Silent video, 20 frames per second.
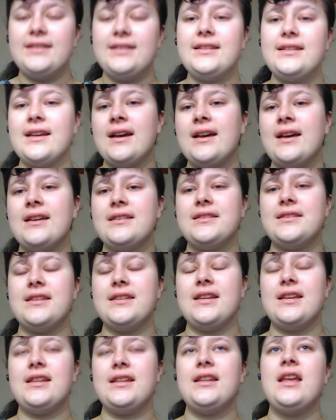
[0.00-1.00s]

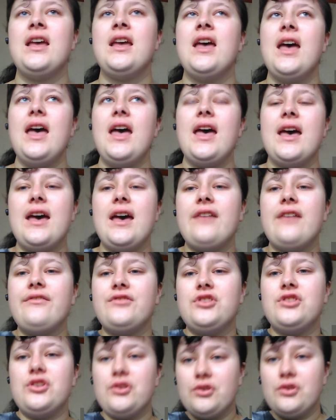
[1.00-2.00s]
doesn't have
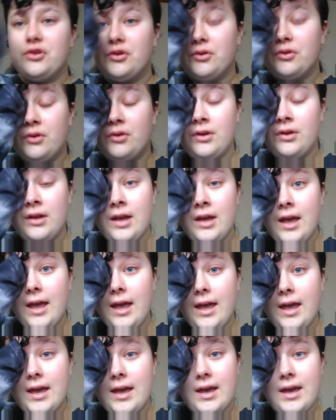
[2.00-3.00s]
to
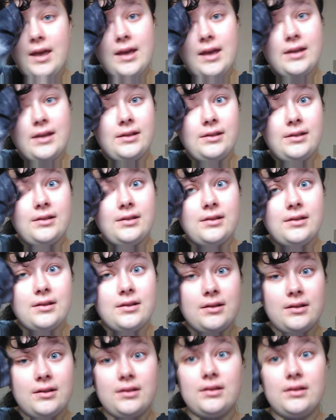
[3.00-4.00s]
end.
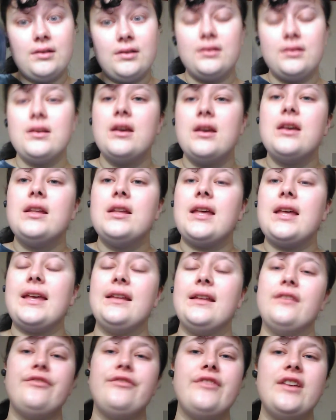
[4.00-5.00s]

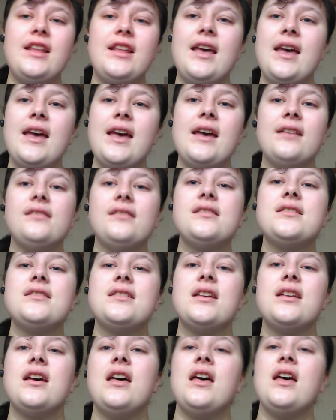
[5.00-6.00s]
And if it ends,